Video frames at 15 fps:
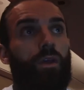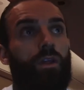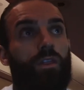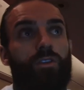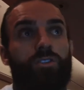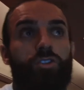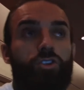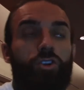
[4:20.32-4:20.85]

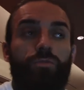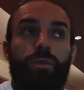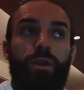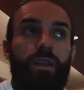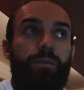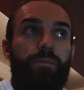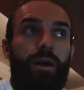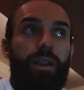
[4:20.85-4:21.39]
there shouldn't be
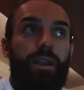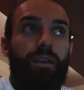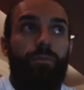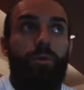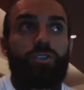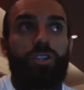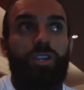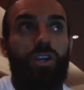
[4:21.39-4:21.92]
any bad
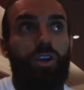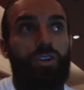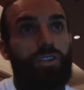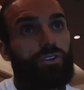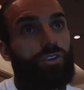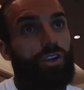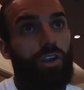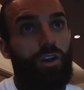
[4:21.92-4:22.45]
animosity, because
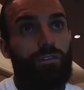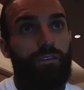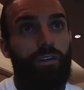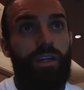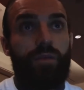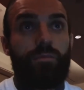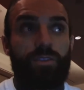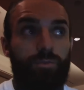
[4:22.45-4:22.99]
I've done a lot for
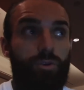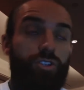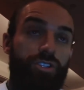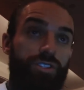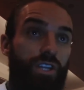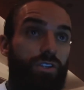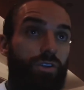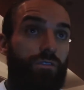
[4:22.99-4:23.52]
them as much
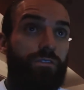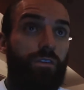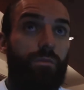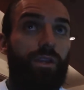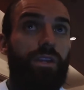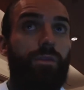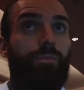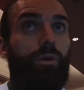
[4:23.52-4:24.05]
as they've done for
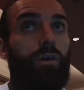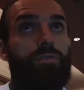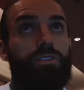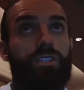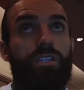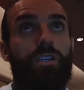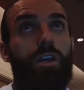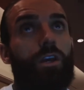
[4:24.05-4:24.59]
me. But
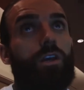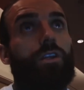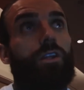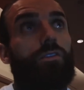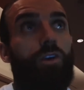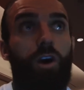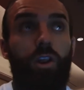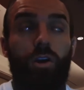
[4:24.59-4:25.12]
obviously,
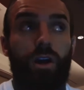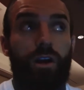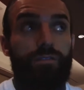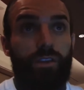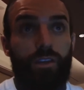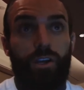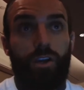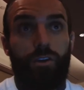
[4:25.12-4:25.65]
you've got to look
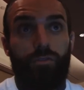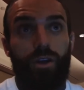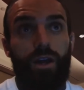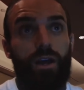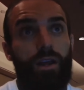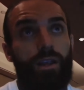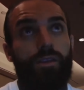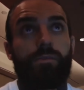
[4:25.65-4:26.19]
after your career,
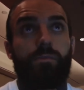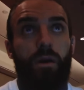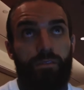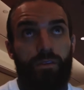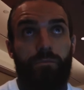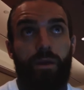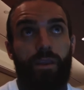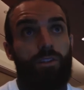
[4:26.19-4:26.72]
and I
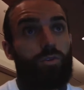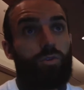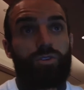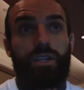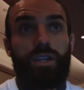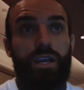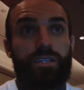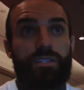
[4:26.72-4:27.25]
think Bellator's
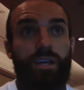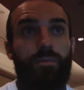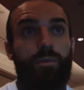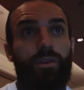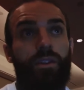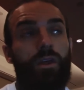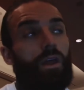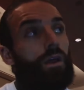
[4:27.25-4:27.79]
the next step,
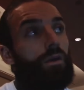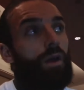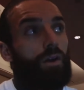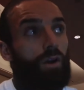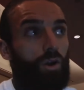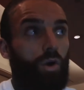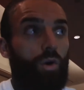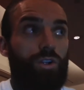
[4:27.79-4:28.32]
and
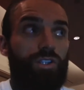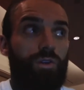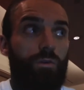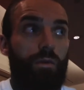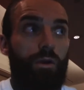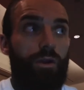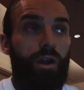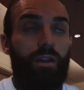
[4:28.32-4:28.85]
going to
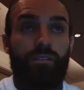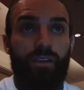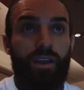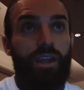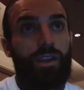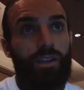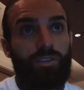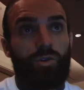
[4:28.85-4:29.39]
America and
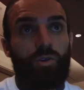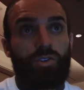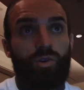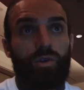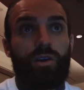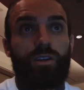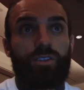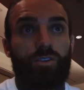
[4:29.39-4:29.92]
fighting is
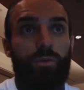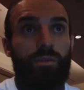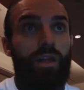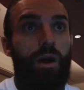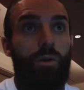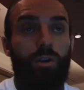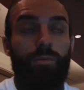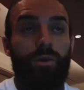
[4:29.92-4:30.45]
also something
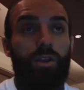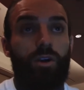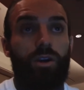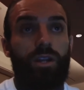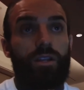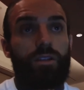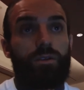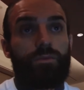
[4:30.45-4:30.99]
that I want to be looking
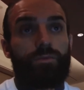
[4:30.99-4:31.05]
at.